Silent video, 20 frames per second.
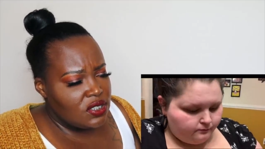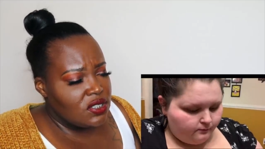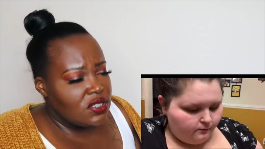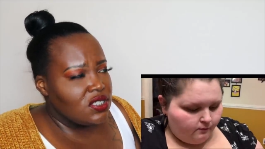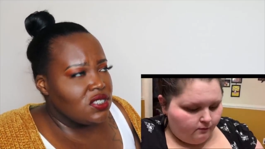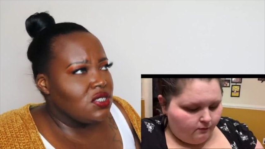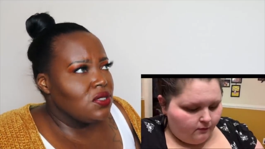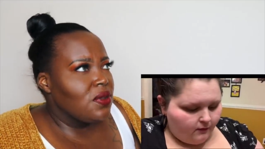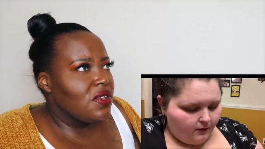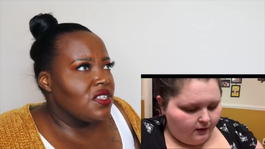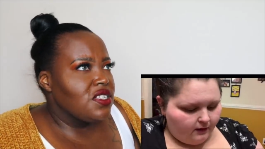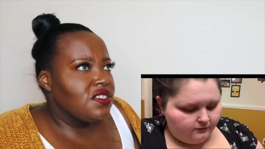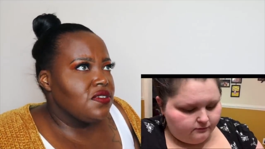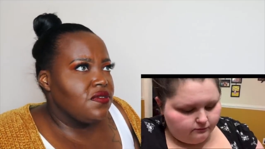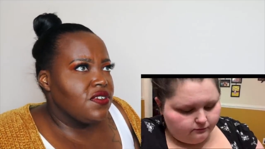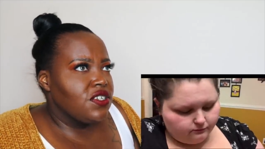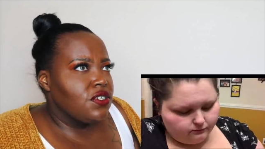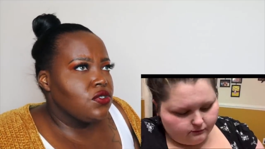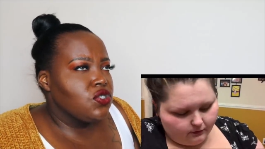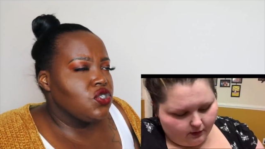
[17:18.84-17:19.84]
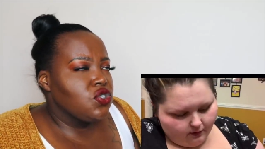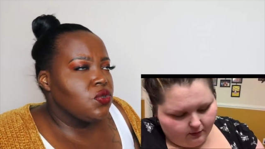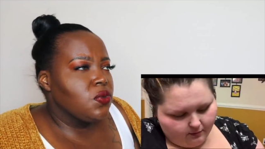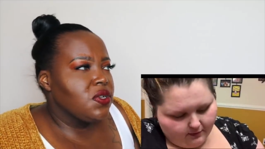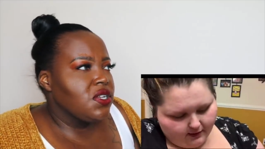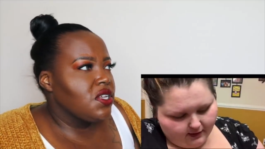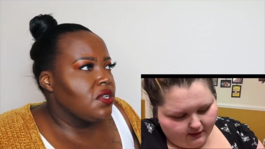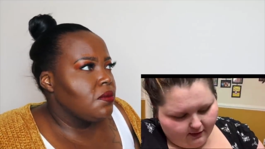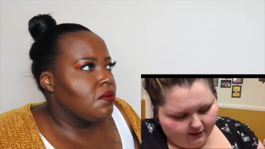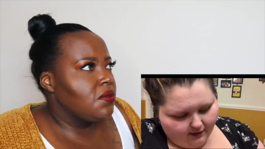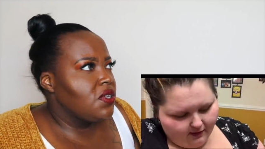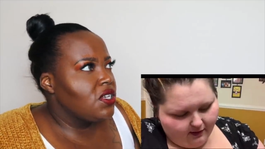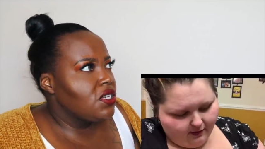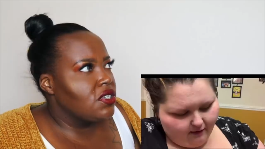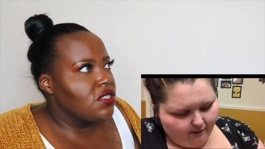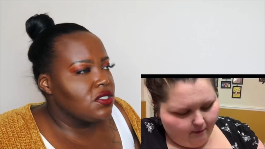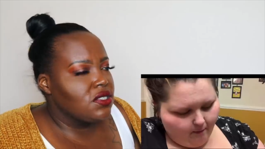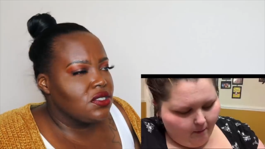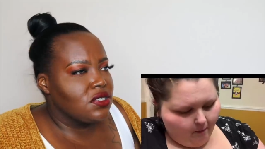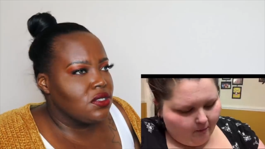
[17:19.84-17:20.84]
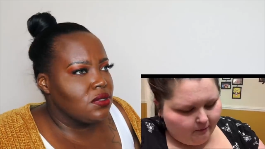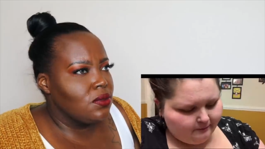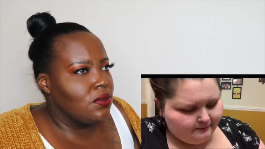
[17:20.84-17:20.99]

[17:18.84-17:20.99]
Speaker 1: This is why this video is 28 oh minutes.